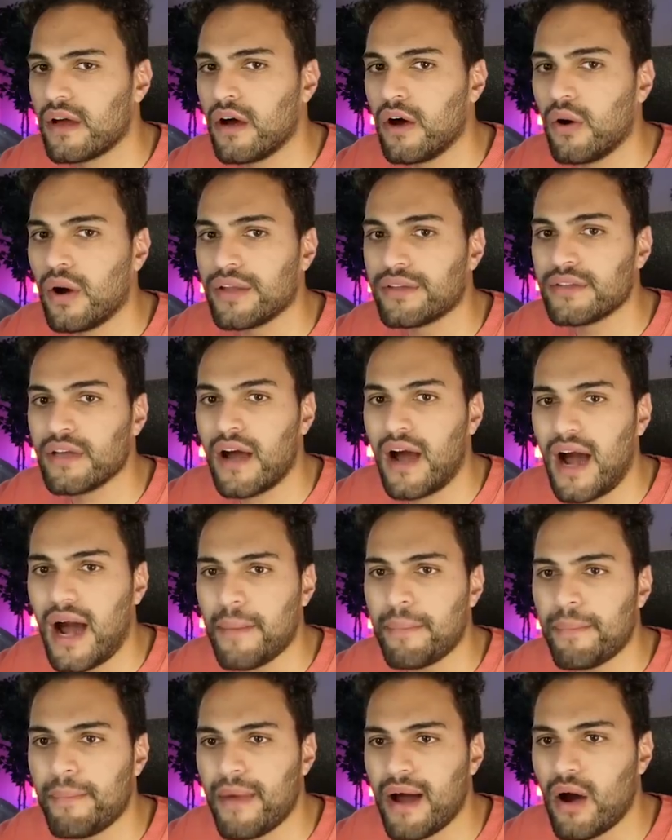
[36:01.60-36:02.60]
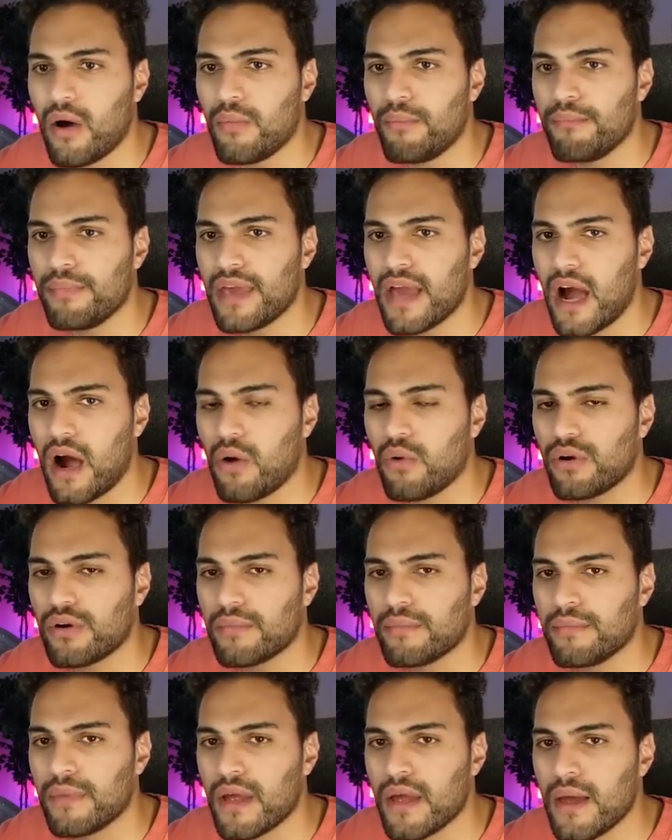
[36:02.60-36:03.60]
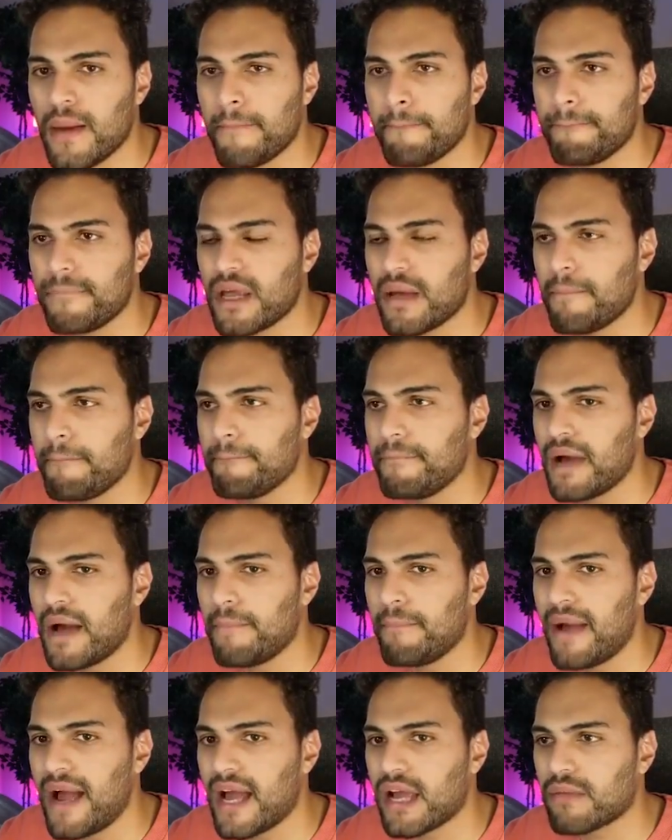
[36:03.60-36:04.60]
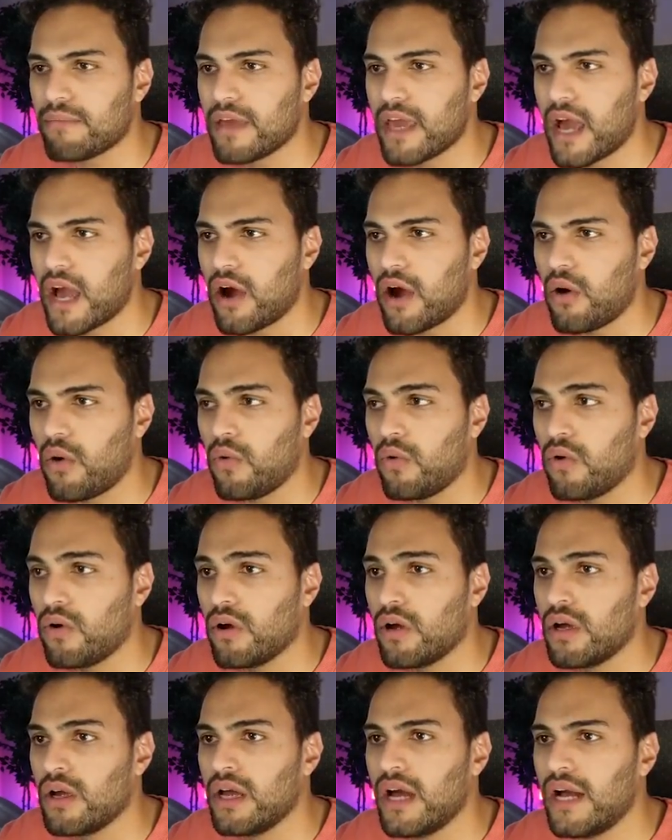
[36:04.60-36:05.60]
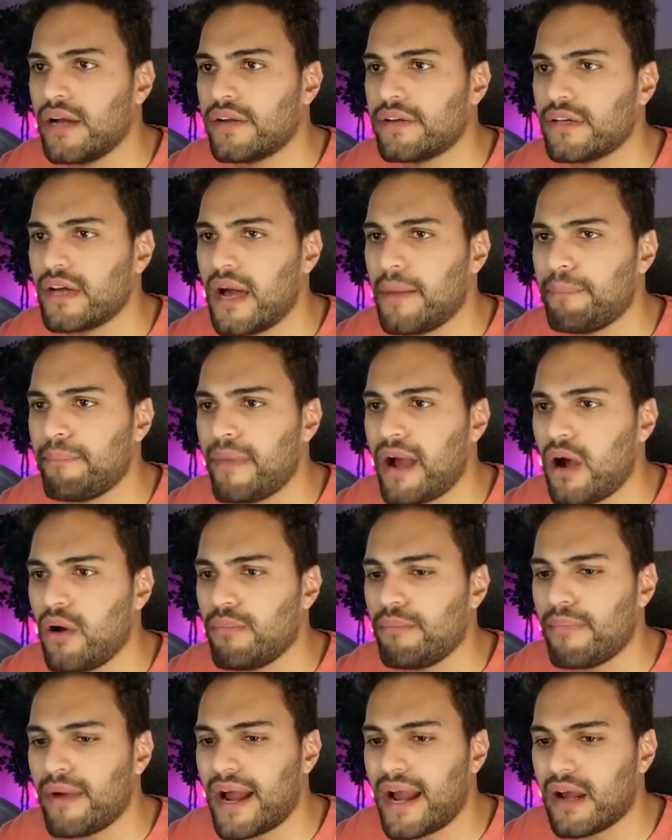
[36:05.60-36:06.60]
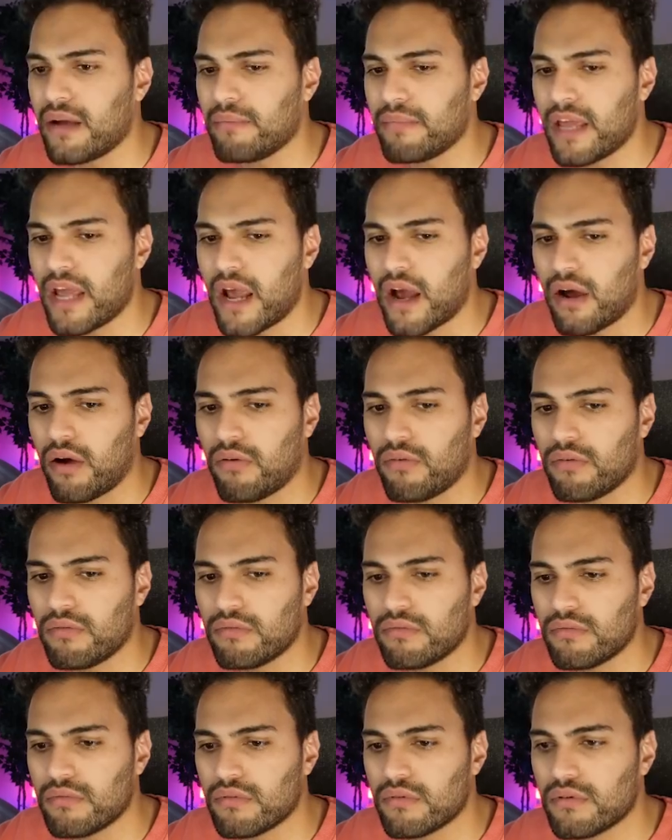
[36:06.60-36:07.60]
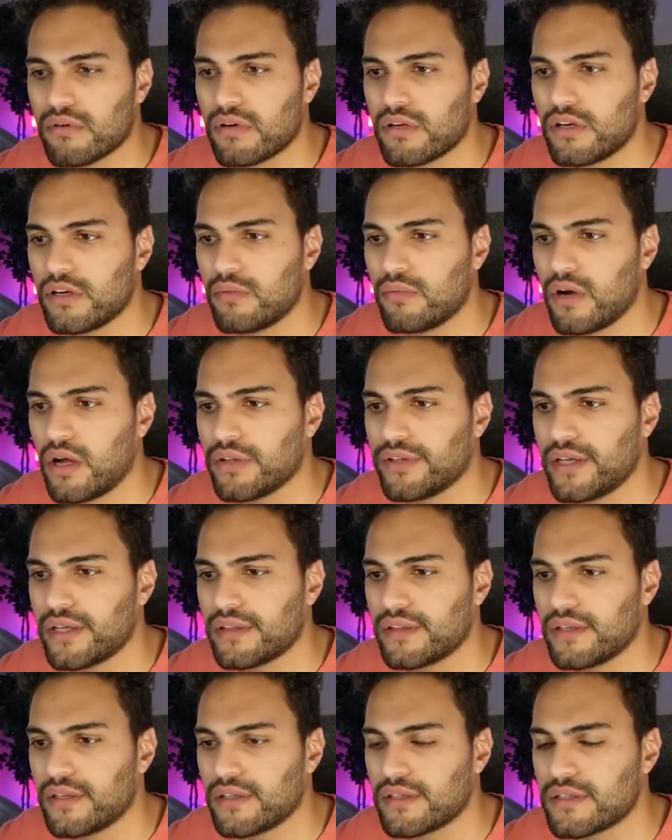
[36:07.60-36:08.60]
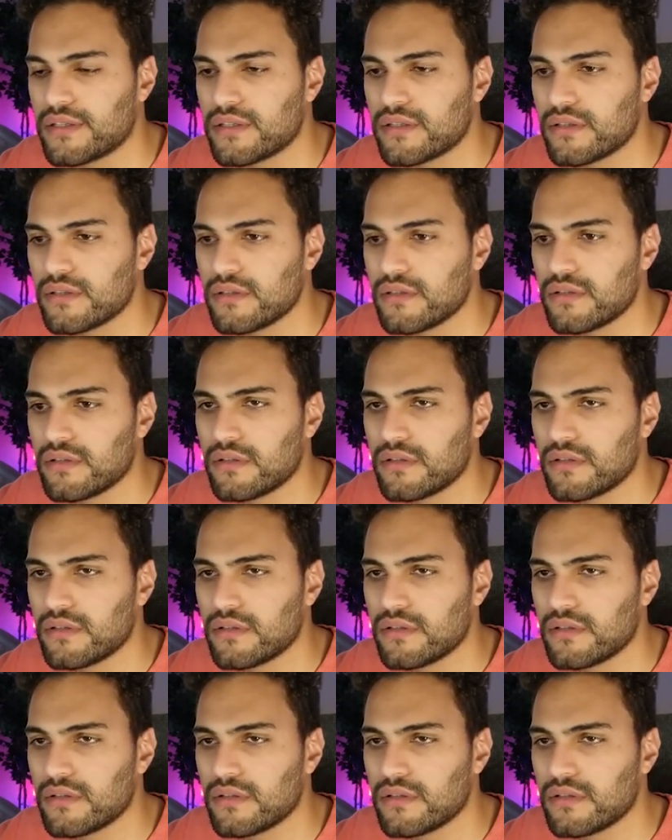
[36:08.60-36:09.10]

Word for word: Oh, a top mount meow, mag meow. A top Mount Magmeow. You know what? I'll take this.